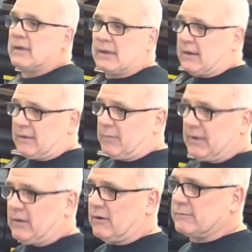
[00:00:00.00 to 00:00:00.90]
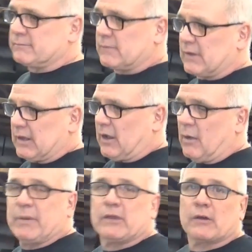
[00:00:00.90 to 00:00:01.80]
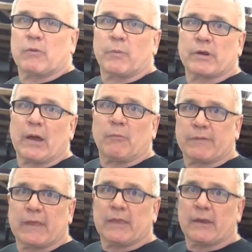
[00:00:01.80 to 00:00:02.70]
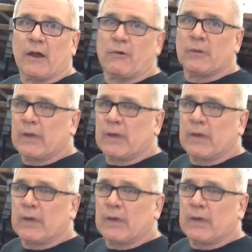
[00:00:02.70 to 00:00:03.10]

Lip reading: and they'll be, you know, it'll all be good when we're done with it, you know.